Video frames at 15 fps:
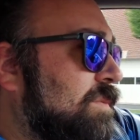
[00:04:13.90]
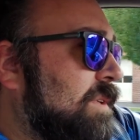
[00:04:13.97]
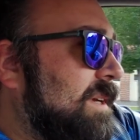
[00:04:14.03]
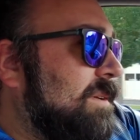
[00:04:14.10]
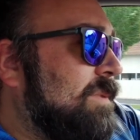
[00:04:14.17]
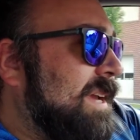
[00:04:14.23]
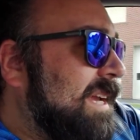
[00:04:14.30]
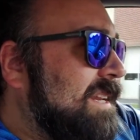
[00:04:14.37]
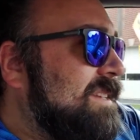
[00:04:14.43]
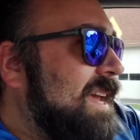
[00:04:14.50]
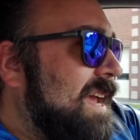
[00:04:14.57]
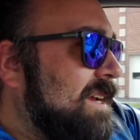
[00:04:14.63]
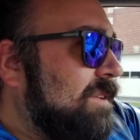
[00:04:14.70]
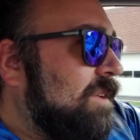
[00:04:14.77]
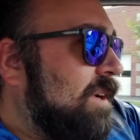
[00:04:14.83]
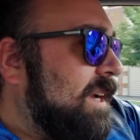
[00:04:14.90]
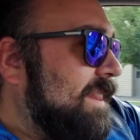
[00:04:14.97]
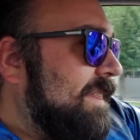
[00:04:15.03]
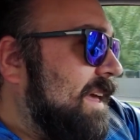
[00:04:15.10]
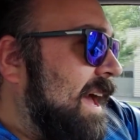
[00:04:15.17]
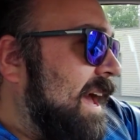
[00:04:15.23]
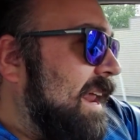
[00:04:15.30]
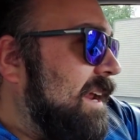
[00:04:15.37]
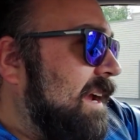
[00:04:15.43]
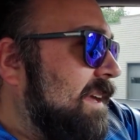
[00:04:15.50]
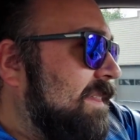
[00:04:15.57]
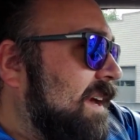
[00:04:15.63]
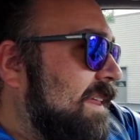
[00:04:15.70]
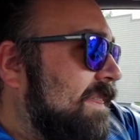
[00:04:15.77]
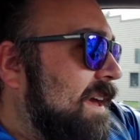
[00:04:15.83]
We can take a look at that,
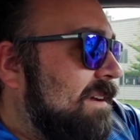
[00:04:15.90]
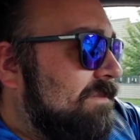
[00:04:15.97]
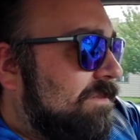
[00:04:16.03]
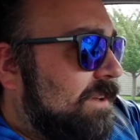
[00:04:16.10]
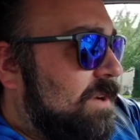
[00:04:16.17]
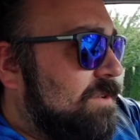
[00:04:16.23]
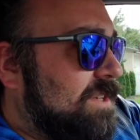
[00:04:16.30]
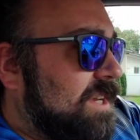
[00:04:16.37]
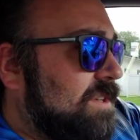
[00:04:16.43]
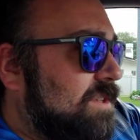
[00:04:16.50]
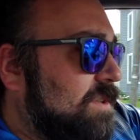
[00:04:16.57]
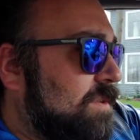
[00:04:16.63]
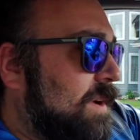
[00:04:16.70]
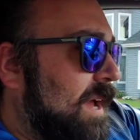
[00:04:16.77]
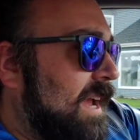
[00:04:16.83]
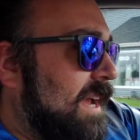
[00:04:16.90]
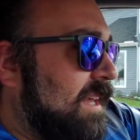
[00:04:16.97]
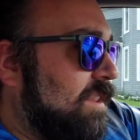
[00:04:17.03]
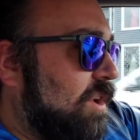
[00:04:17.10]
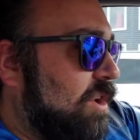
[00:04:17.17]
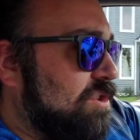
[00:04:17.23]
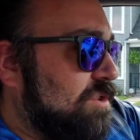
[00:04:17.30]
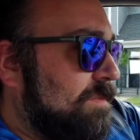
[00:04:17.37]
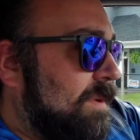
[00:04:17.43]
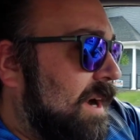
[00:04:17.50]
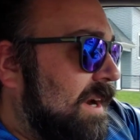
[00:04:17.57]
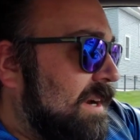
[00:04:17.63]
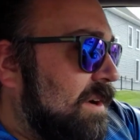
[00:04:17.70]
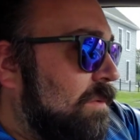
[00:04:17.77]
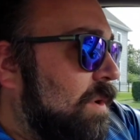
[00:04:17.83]
and then that flows into a larger
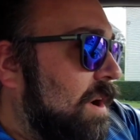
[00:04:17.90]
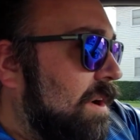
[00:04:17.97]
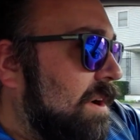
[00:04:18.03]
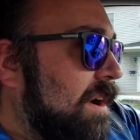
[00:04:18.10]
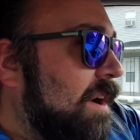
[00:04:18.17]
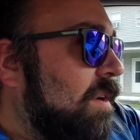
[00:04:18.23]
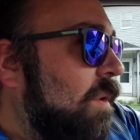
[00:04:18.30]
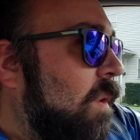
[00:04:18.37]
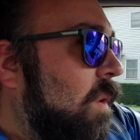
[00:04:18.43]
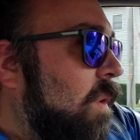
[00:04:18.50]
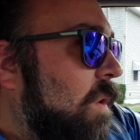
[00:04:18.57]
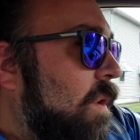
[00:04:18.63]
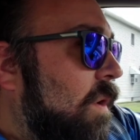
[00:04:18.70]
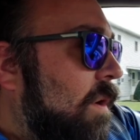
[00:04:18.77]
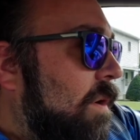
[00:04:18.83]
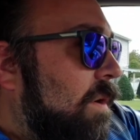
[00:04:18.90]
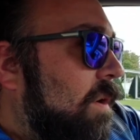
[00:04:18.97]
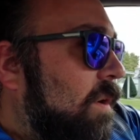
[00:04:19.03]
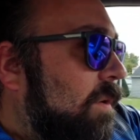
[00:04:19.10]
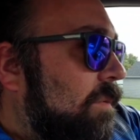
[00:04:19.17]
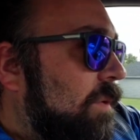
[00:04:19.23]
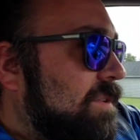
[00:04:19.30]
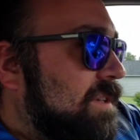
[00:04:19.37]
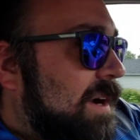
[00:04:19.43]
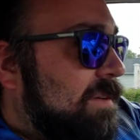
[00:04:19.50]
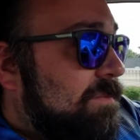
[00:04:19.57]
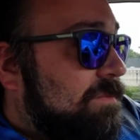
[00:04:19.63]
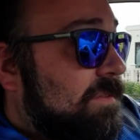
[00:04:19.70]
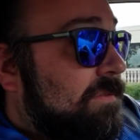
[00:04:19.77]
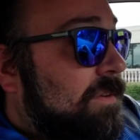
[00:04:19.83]
body of water, which
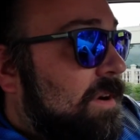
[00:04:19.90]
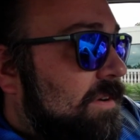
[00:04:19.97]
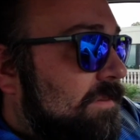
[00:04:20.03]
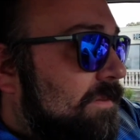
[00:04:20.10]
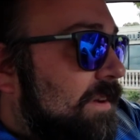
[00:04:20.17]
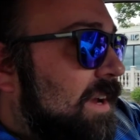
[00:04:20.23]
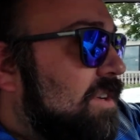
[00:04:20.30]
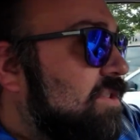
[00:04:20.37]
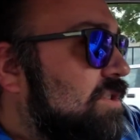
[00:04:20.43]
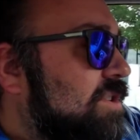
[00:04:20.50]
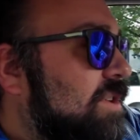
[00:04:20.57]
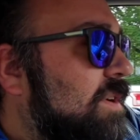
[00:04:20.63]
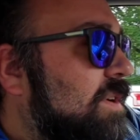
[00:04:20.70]
I would prefer to fish.